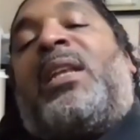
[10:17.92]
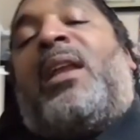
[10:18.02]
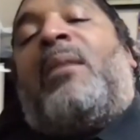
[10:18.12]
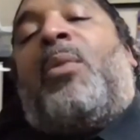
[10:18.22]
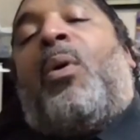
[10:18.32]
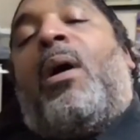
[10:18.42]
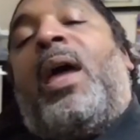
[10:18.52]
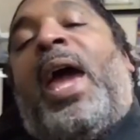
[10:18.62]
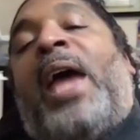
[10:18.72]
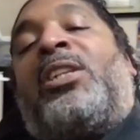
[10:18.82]
it anymore
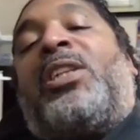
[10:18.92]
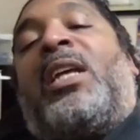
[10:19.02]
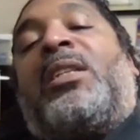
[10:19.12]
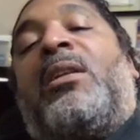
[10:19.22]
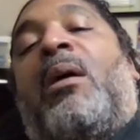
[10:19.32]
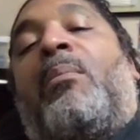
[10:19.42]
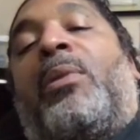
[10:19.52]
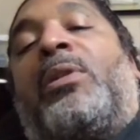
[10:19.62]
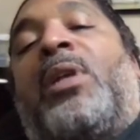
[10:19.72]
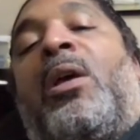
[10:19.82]
as just
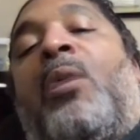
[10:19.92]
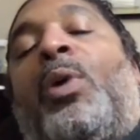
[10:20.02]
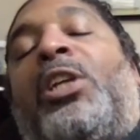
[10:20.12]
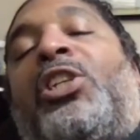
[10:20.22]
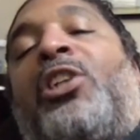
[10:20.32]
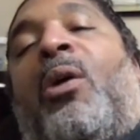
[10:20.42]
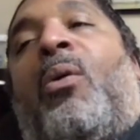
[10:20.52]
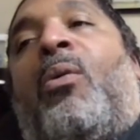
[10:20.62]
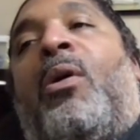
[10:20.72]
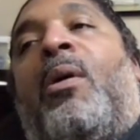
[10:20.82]
numbers. We
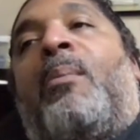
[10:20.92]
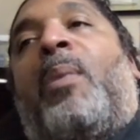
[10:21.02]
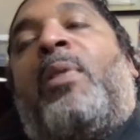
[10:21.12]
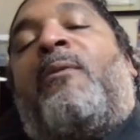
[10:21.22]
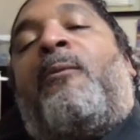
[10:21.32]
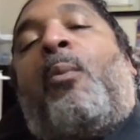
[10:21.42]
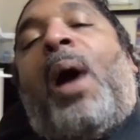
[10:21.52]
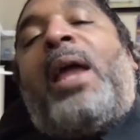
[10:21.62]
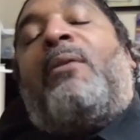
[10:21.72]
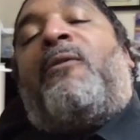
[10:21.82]
show the
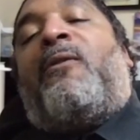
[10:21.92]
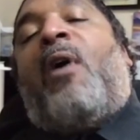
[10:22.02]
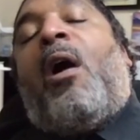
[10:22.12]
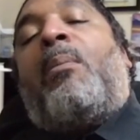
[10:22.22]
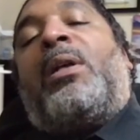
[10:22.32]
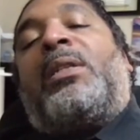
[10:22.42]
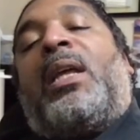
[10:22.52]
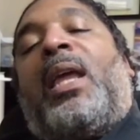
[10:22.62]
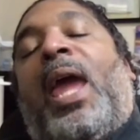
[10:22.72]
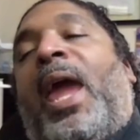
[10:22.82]
white farmers
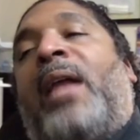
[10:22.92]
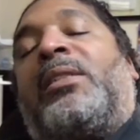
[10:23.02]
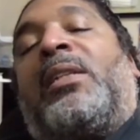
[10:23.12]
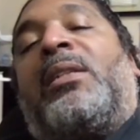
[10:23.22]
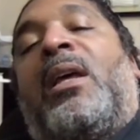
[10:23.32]
in Kansas